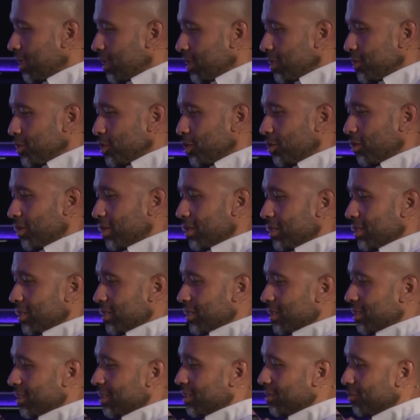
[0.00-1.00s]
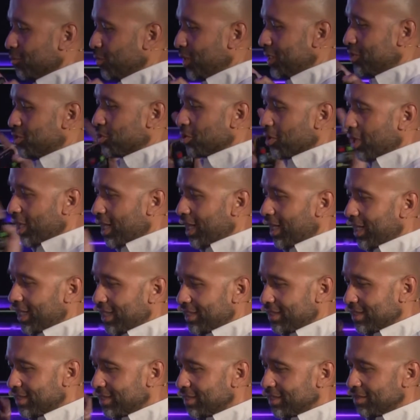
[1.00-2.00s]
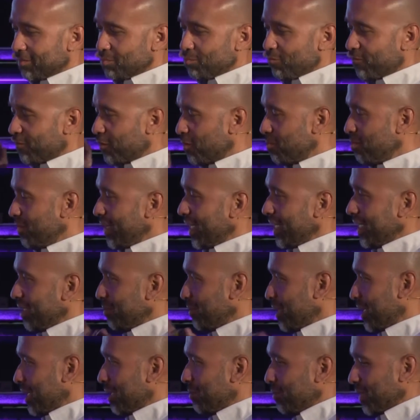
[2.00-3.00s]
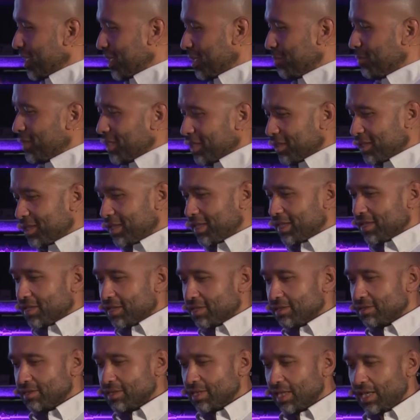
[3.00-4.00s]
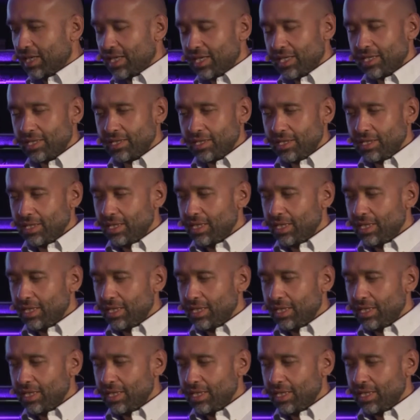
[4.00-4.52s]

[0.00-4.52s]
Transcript: You know, we tried for many, many, many, many years at